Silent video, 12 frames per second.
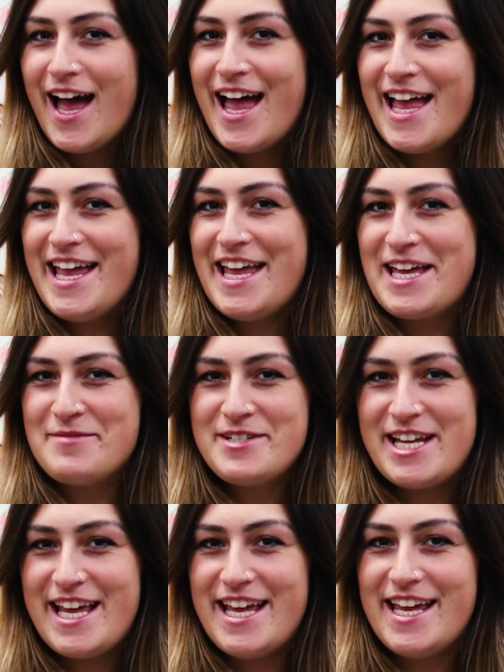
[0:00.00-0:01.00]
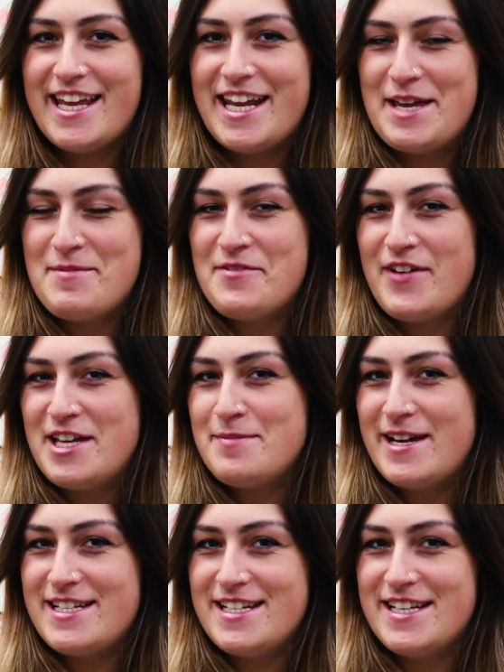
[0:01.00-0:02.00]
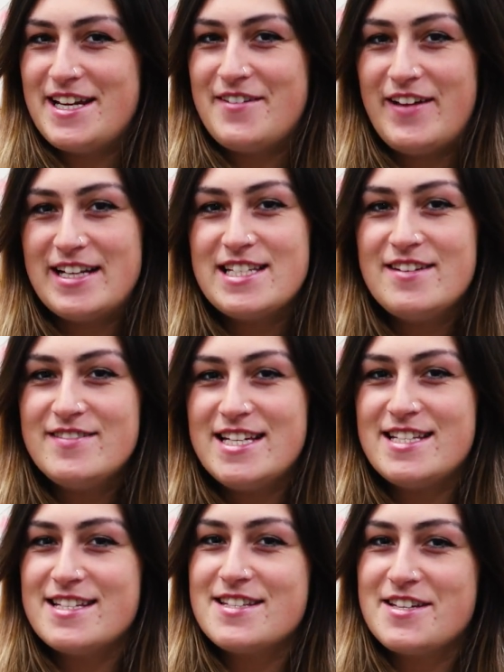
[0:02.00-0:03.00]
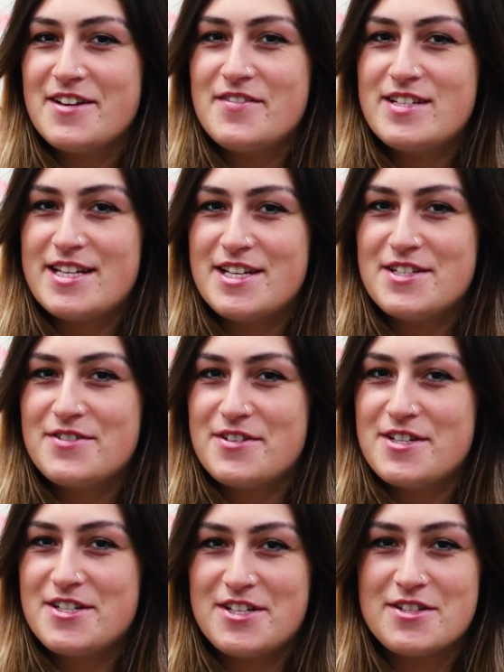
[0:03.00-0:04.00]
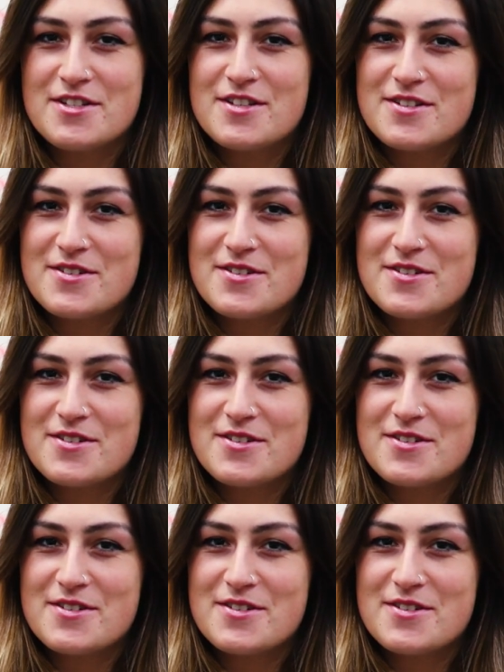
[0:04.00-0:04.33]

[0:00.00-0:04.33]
Hi, I'm Shay and I'm the Vice President of Activities and Services for the Students